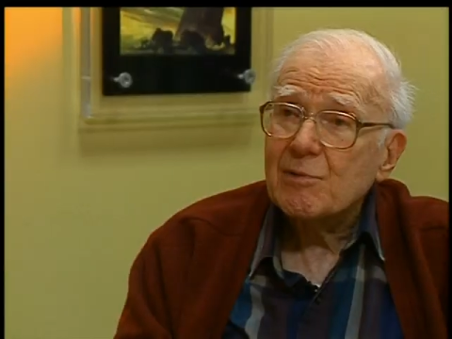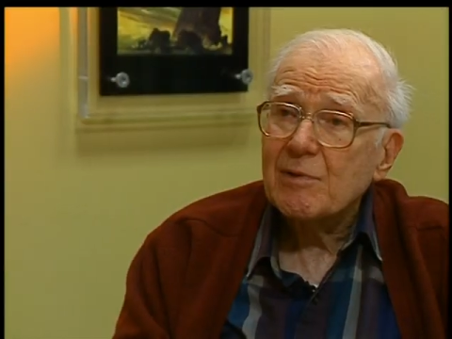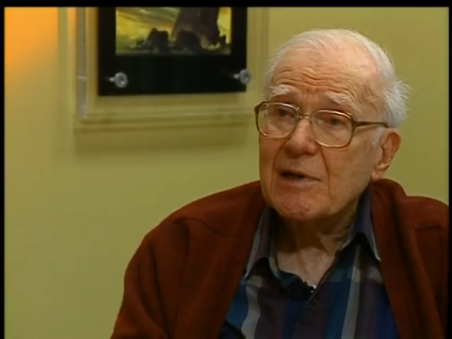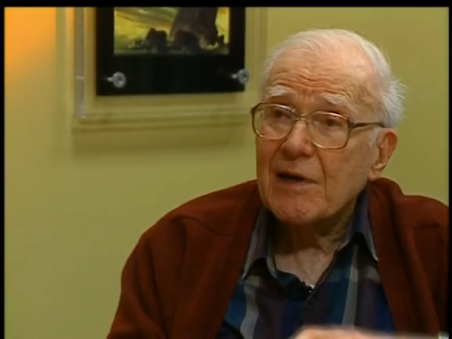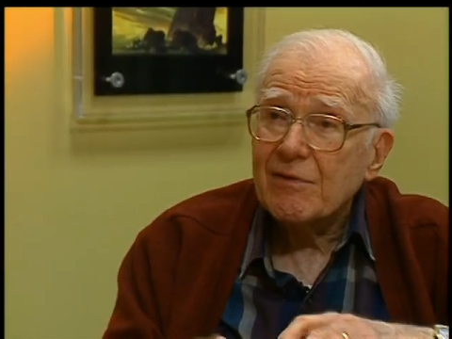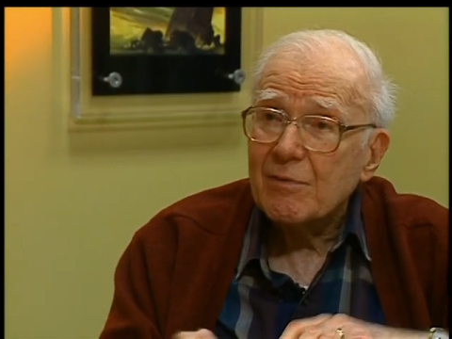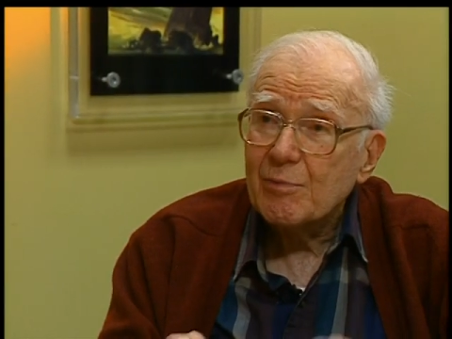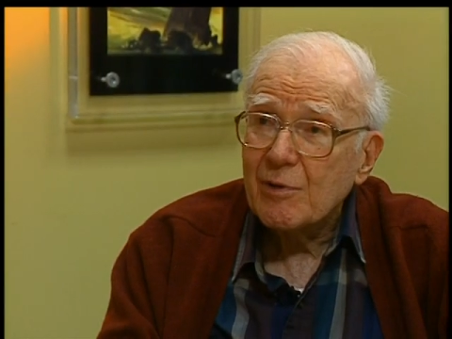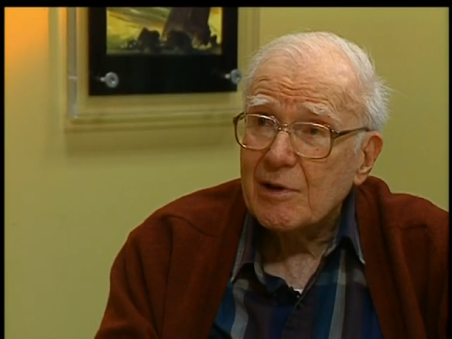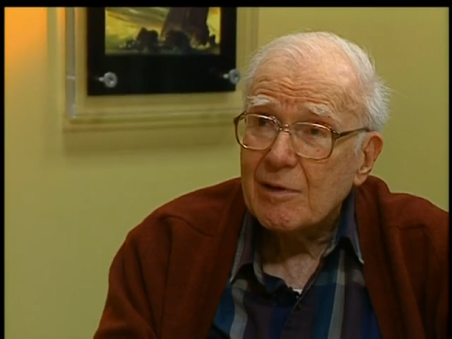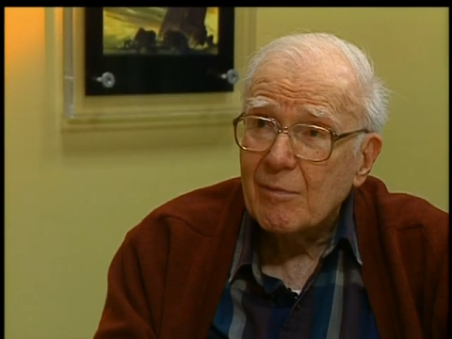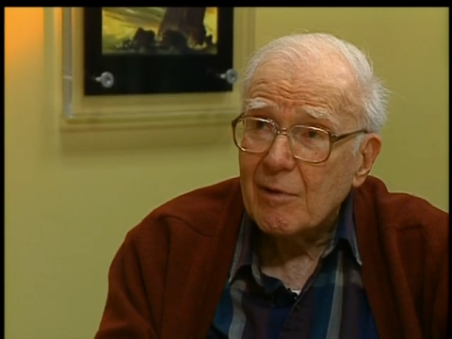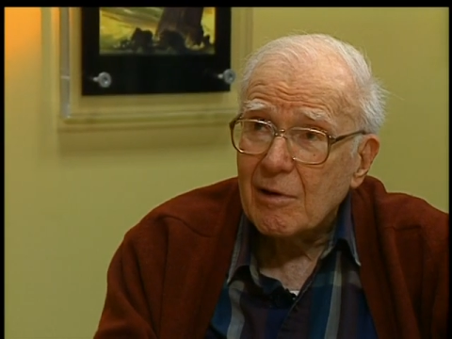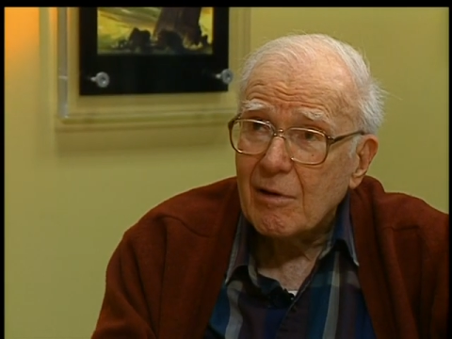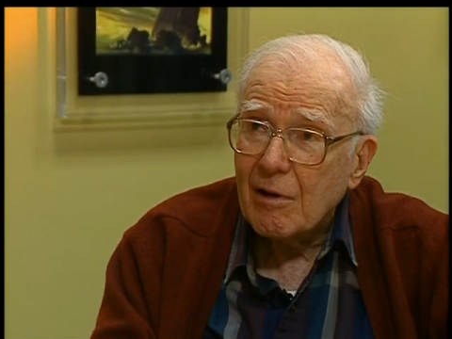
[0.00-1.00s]
We never put
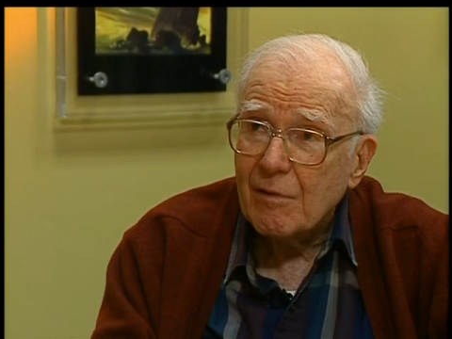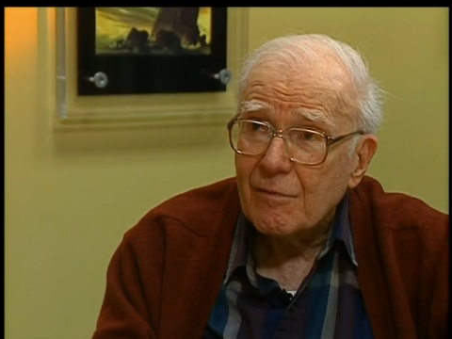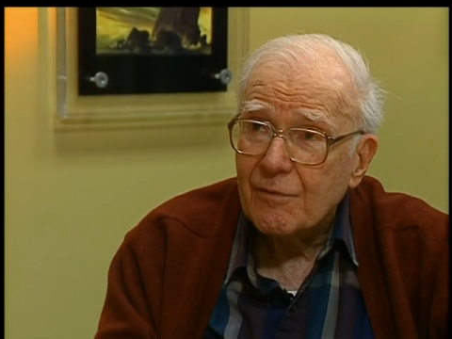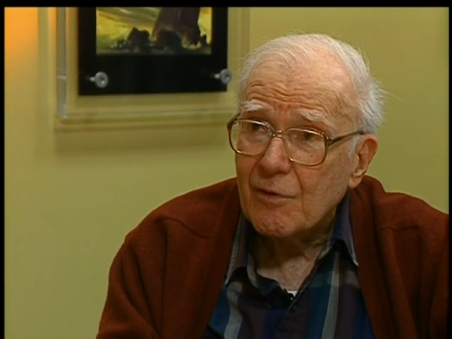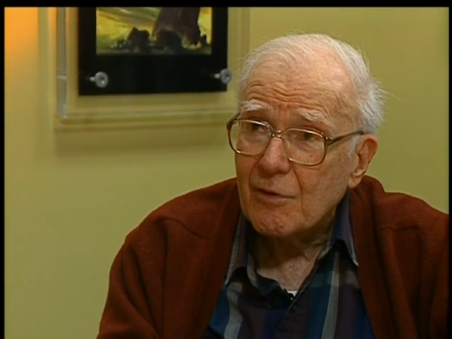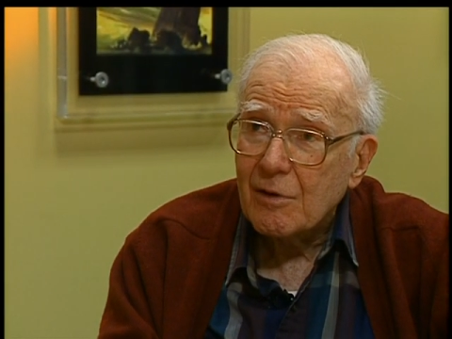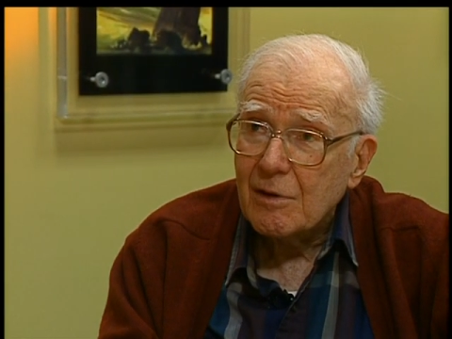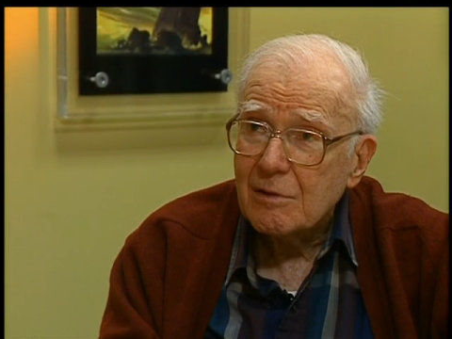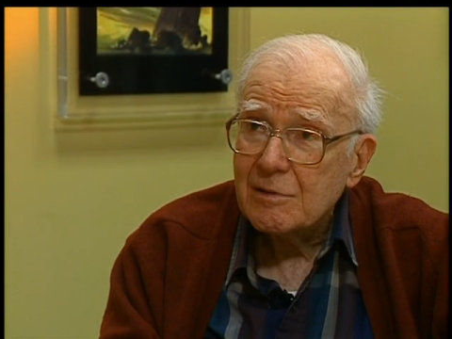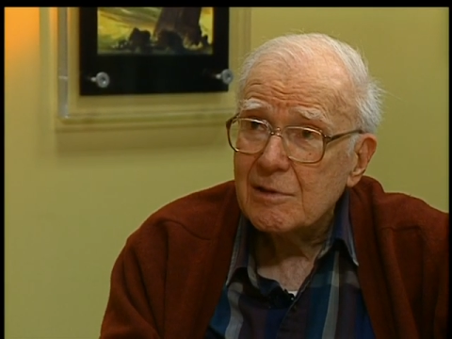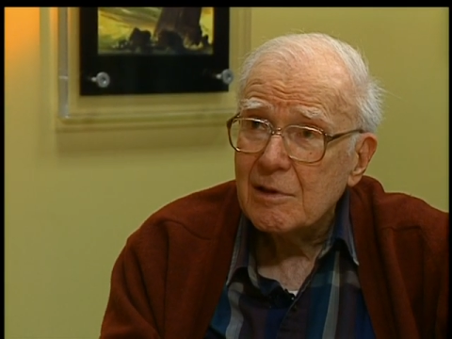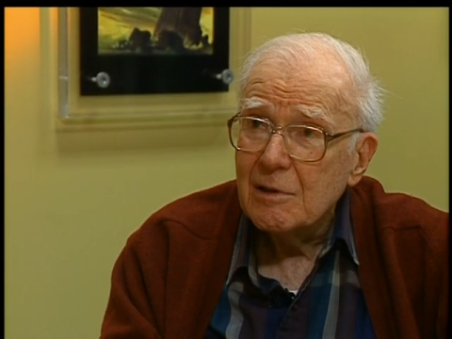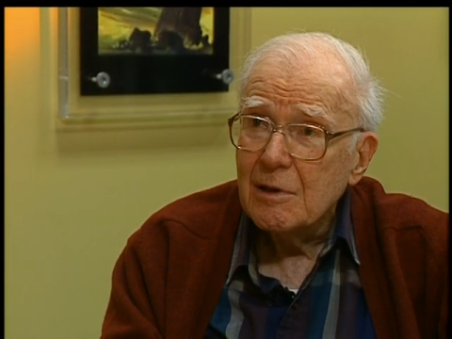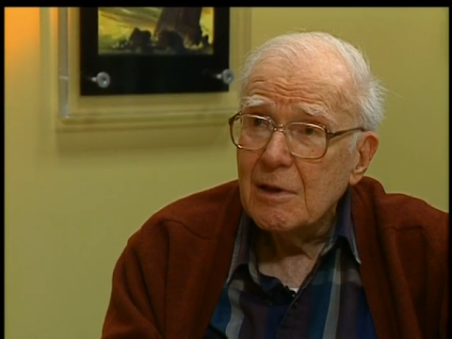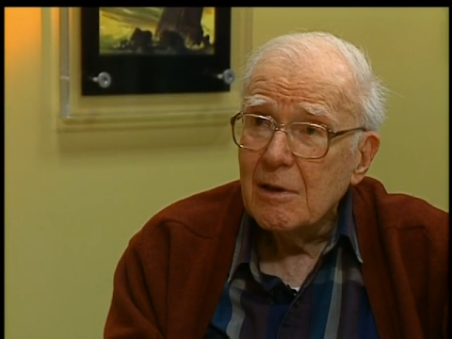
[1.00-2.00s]
him on all 4s mm -hmm.